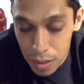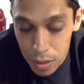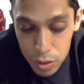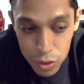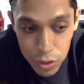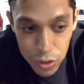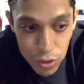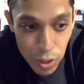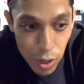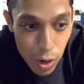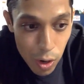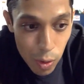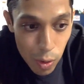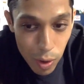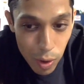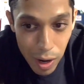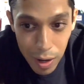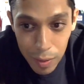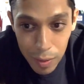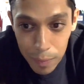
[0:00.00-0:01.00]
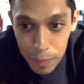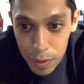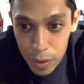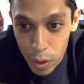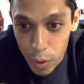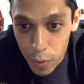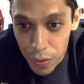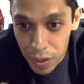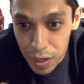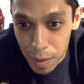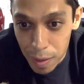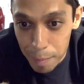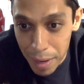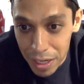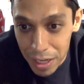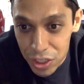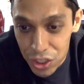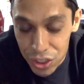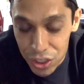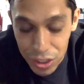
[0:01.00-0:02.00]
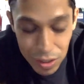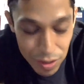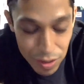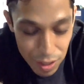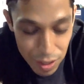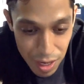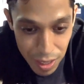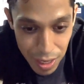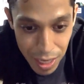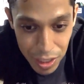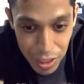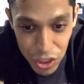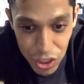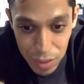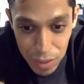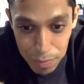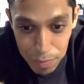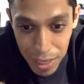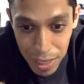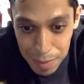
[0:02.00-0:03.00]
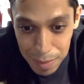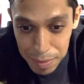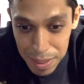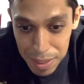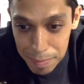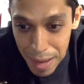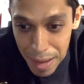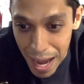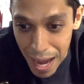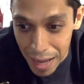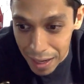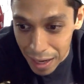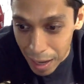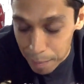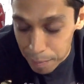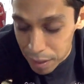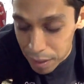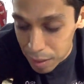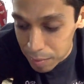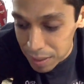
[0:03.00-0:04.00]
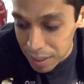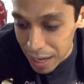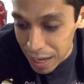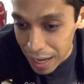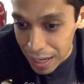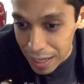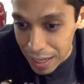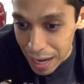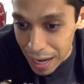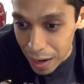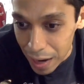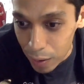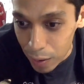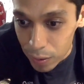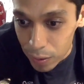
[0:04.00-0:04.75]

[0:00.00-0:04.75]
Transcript: So, you know, the connection might be bad. I'm going to be heading out